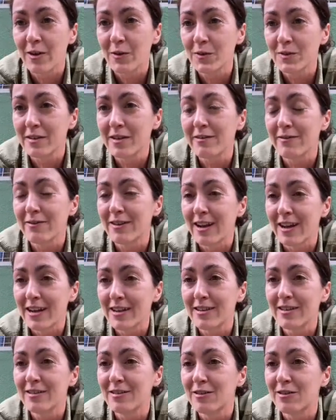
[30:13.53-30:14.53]
closely
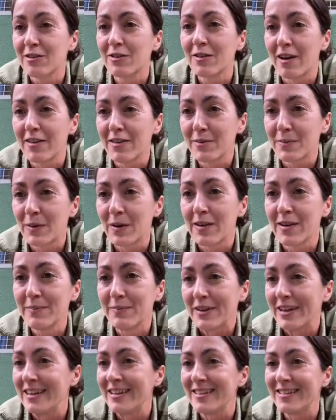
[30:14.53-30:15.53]
related to other
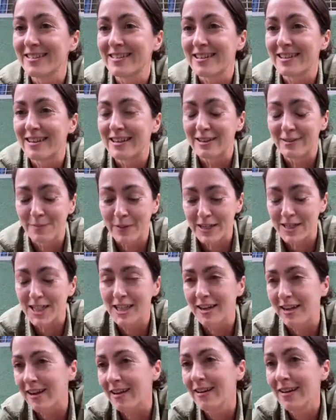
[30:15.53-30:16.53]
primates, and
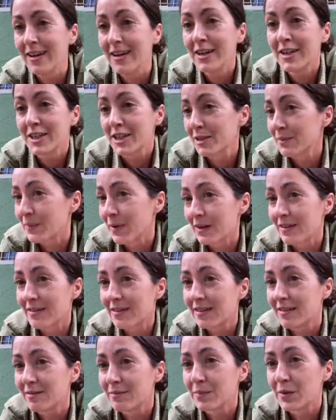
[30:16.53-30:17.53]
especially
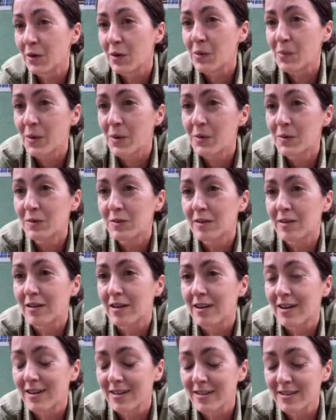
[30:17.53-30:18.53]
chimpanzees and bonobos
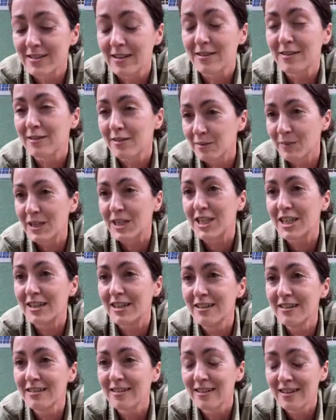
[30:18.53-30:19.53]
are our sister
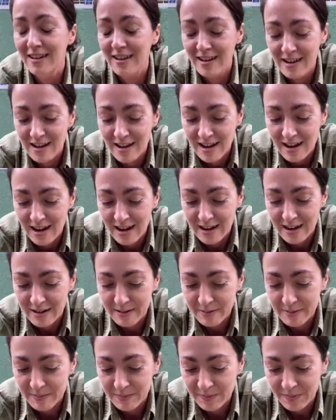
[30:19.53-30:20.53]
species.
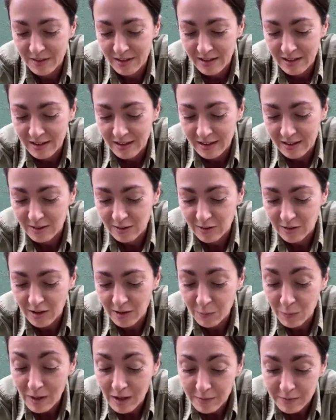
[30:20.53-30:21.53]
Um, and
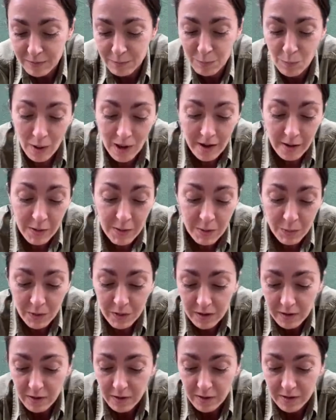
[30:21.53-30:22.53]
so my
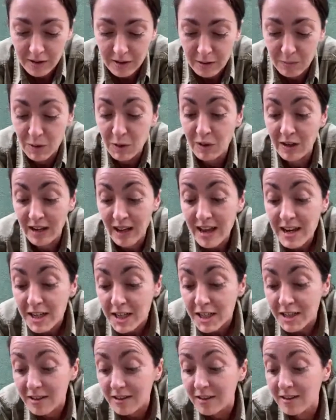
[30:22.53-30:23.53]
own work on
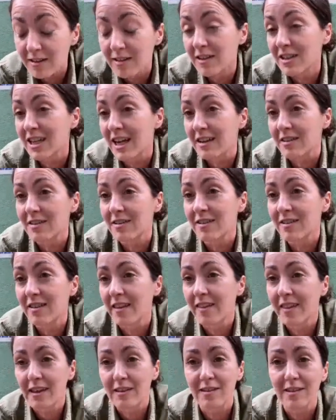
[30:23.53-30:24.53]
communication suggests
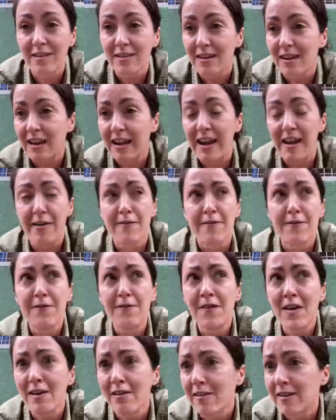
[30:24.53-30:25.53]
that they certainly are
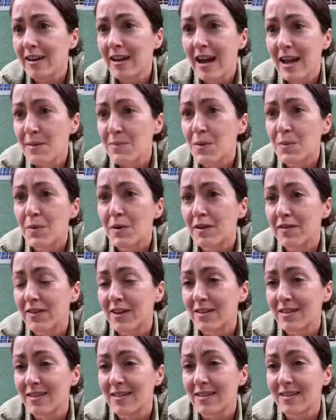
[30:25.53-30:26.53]
very capable
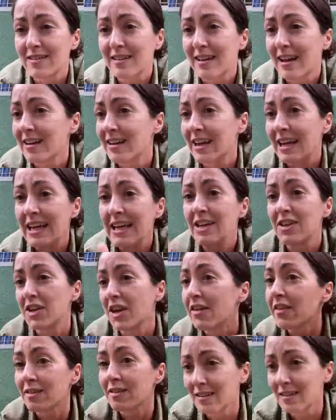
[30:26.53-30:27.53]
of understanding
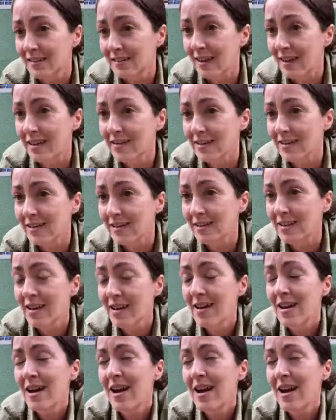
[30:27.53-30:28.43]
each other's intent.